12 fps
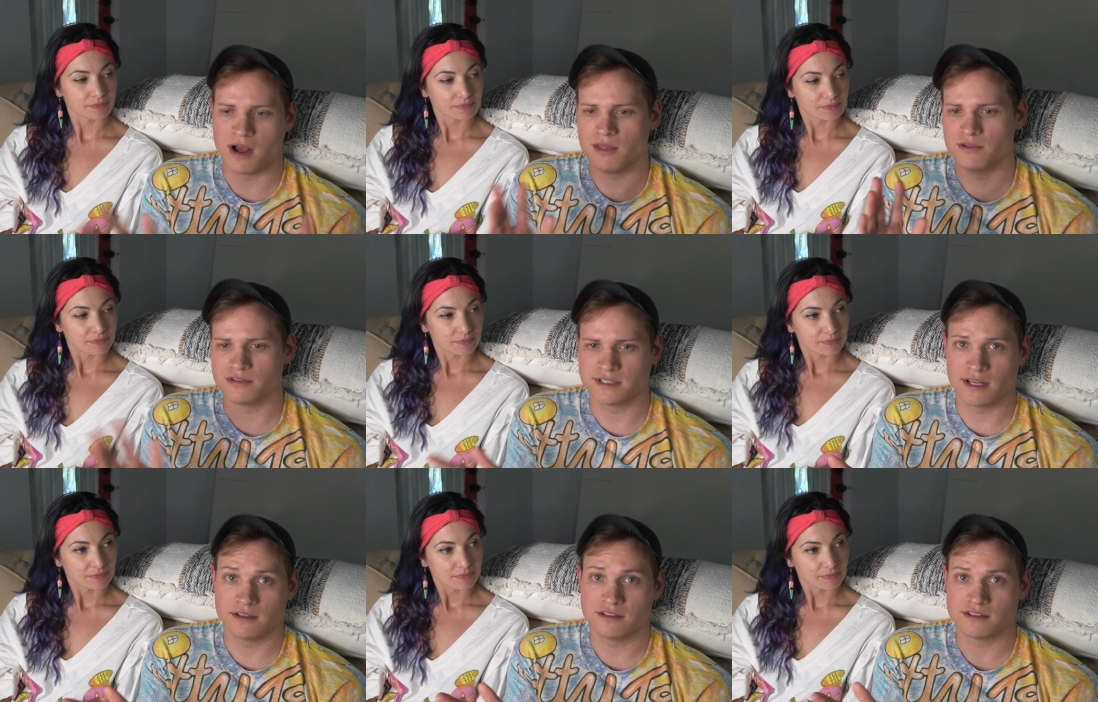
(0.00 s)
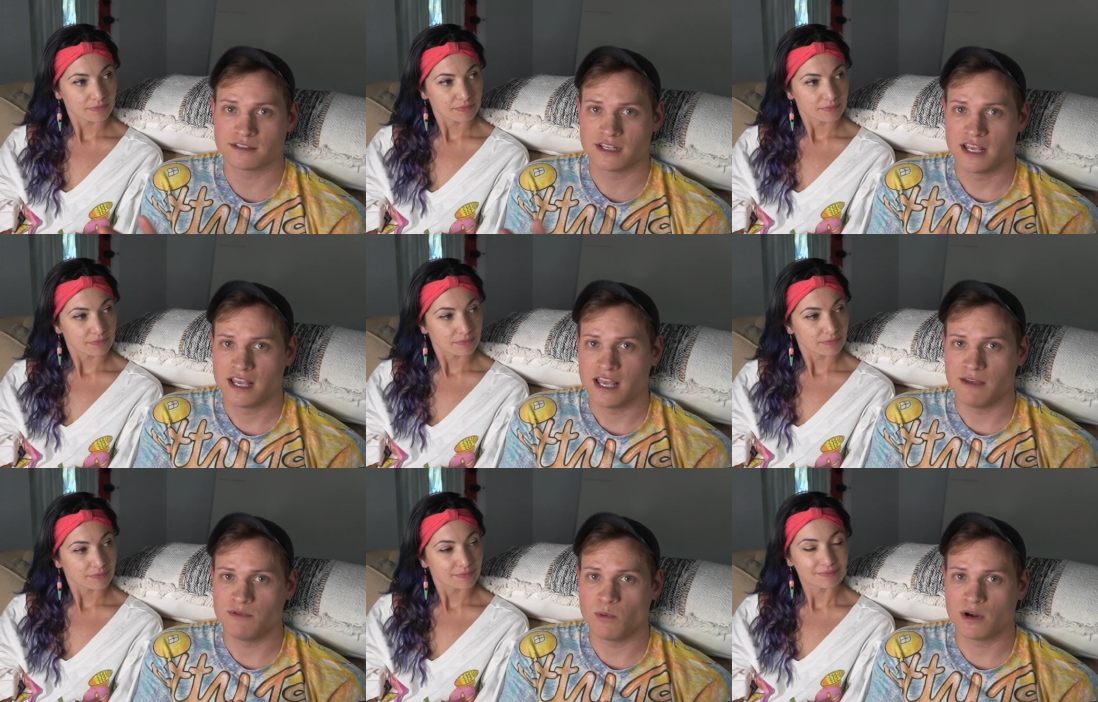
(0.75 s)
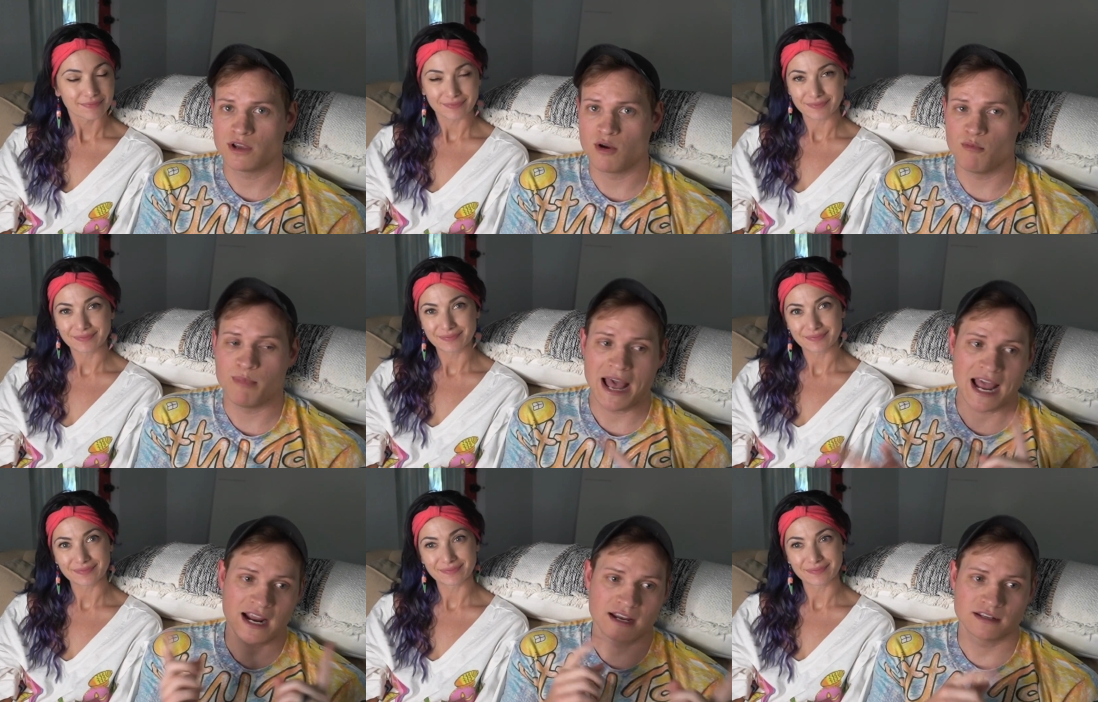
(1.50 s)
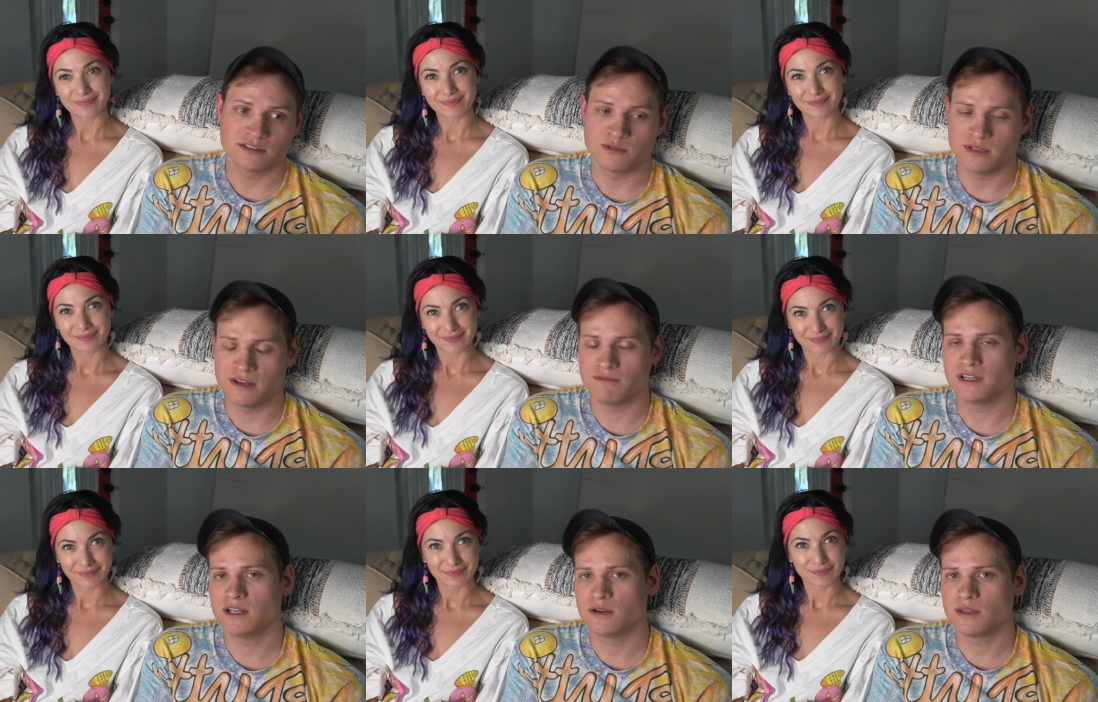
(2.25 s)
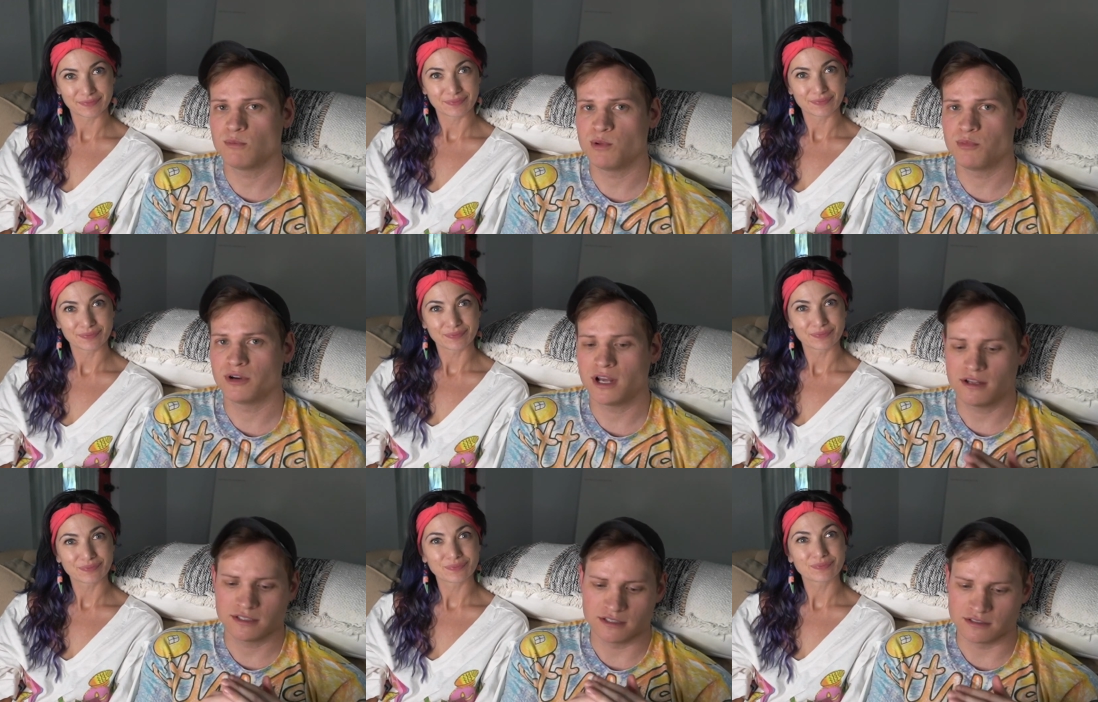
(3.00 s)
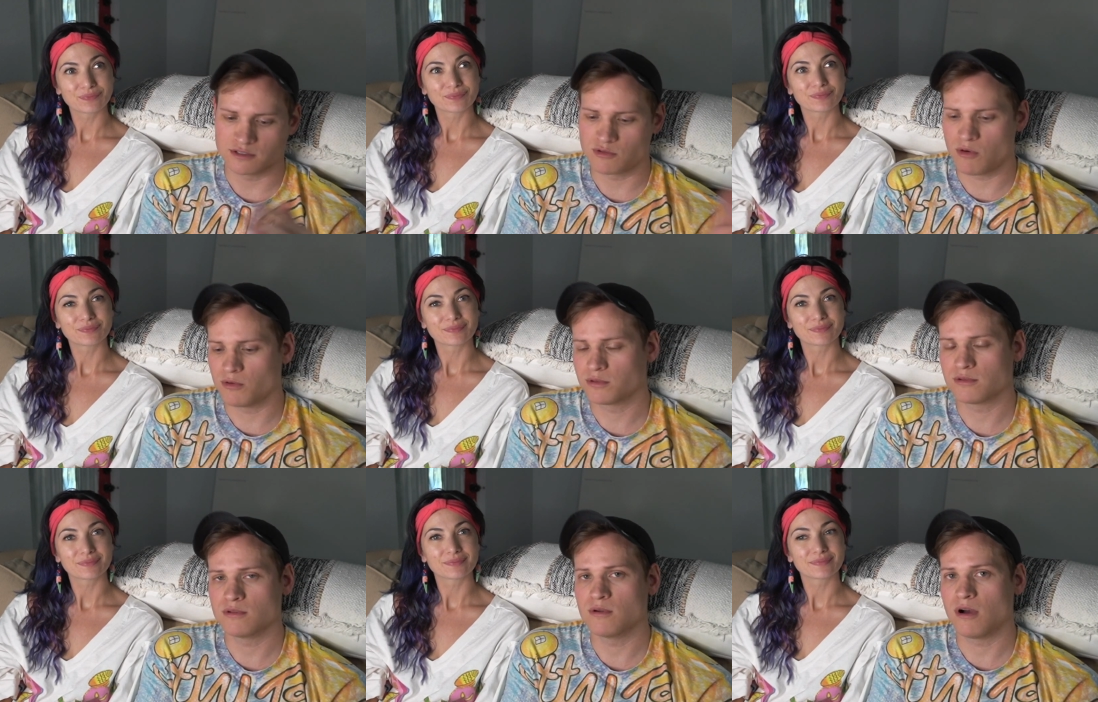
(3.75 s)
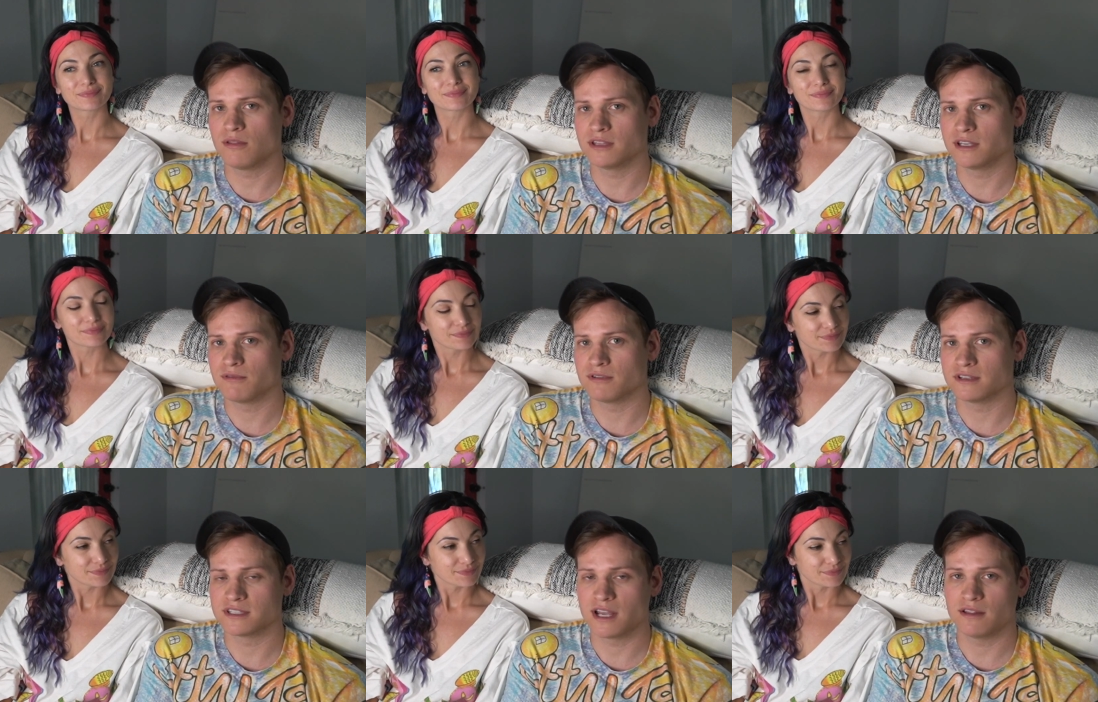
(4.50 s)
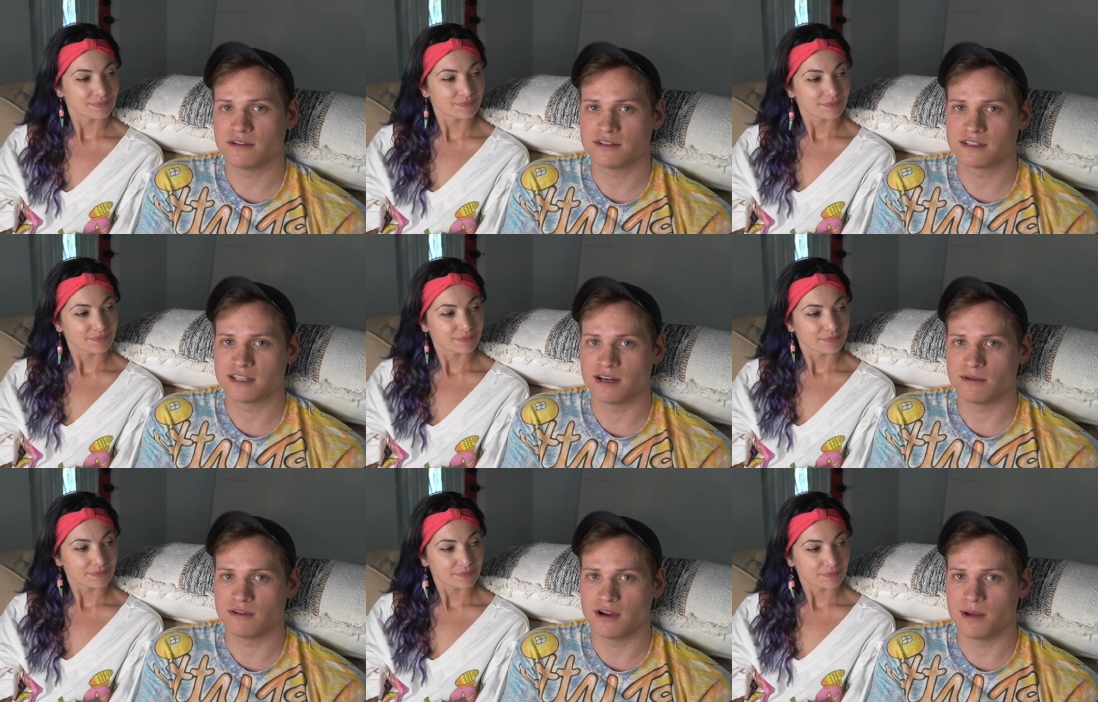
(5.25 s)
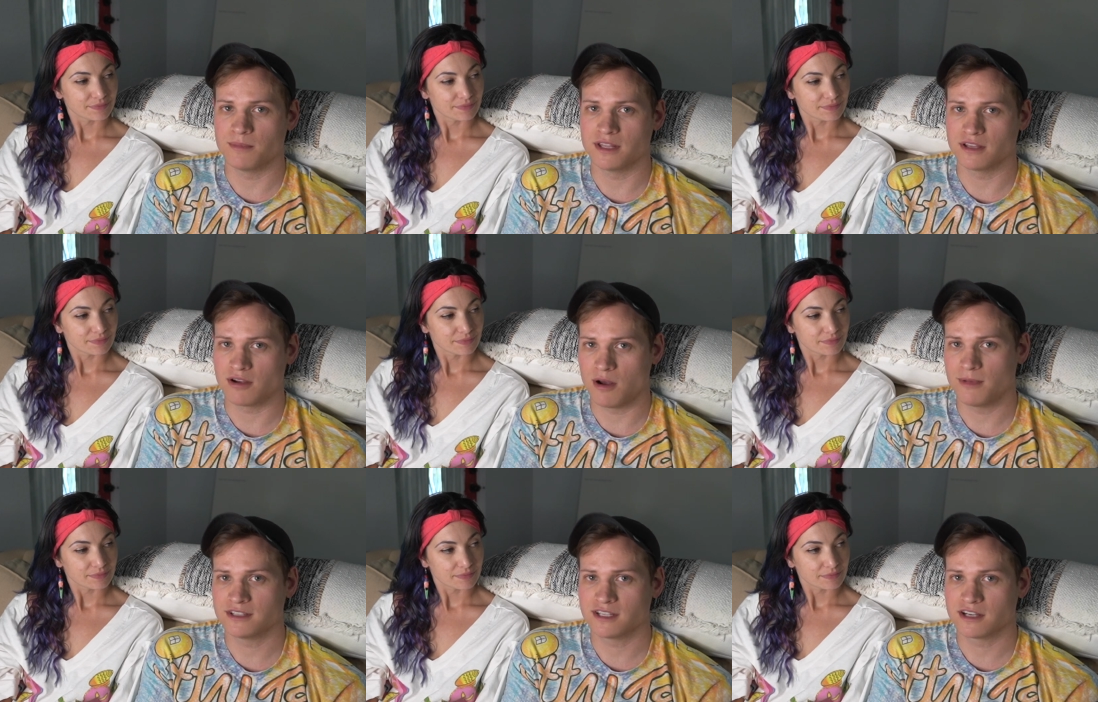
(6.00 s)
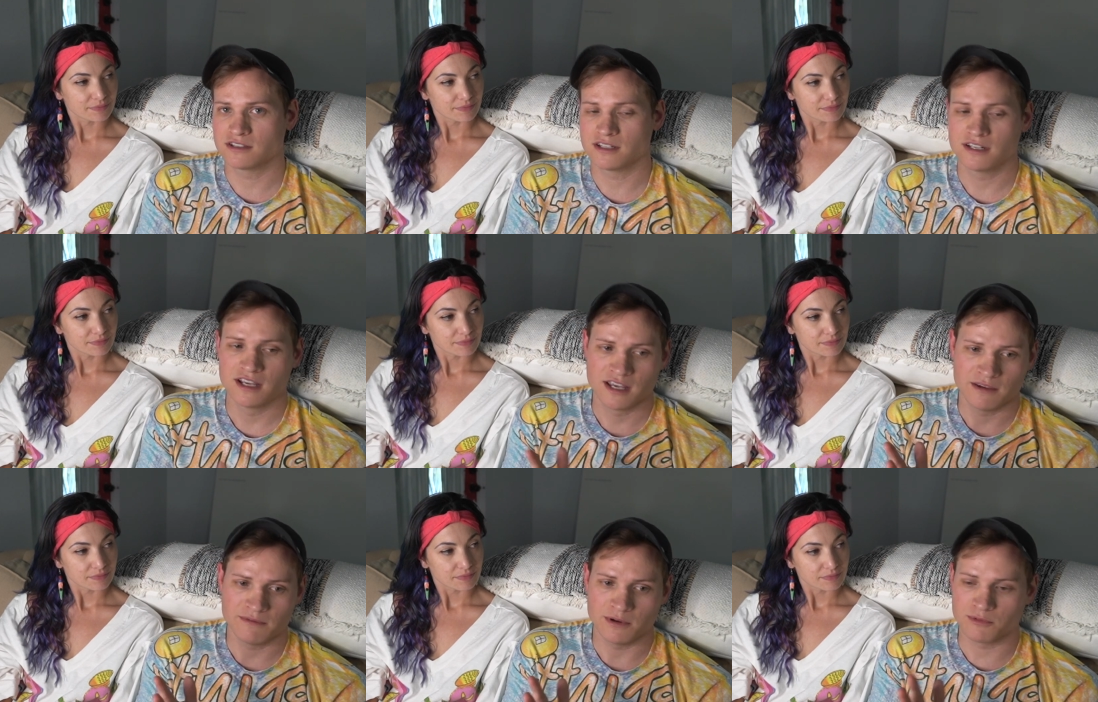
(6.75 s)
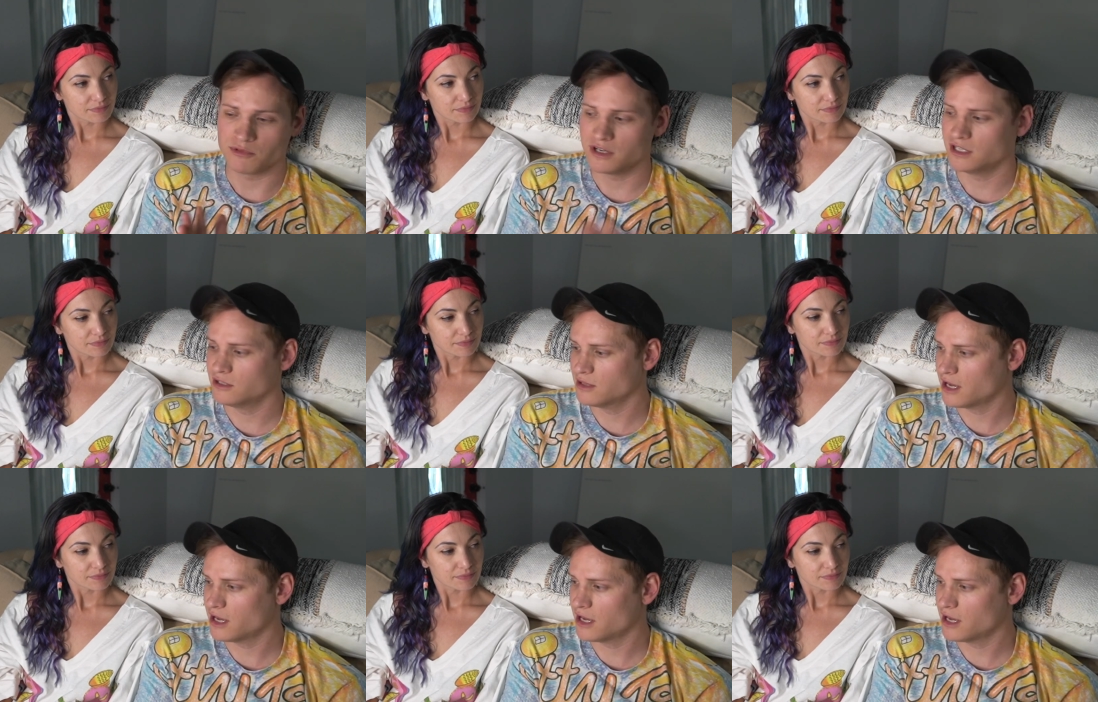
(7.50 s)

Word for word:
Speaker 1: other sellers. If you want to go back to that video that we put out and scroll through all the different sellers that are um, in the comment section, feel free to do